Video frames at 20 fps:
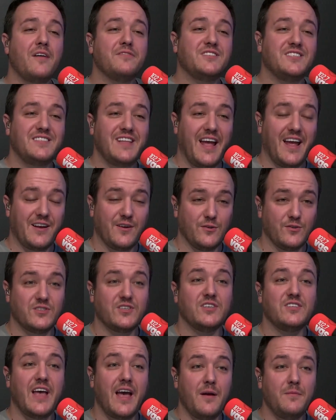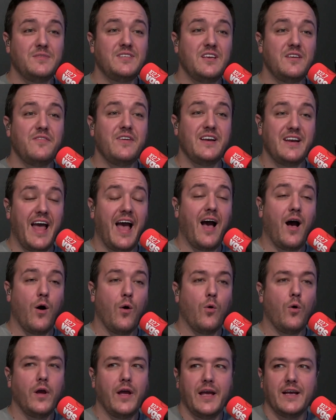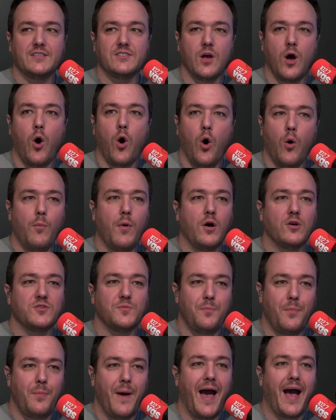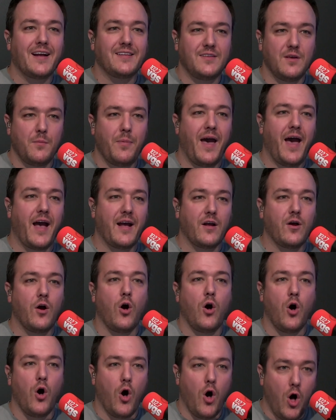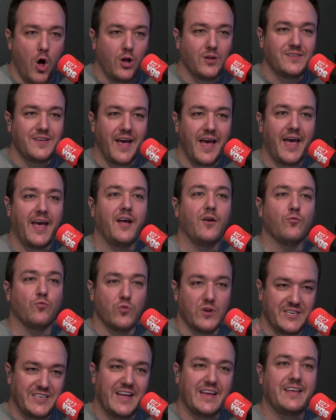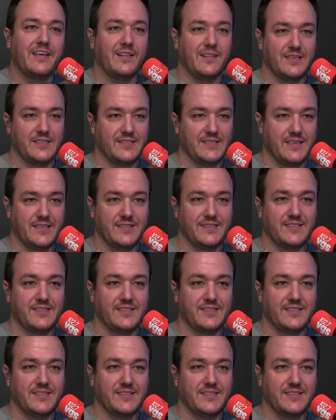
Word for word: standards because MTV now is almost back to back all day ridiculousness.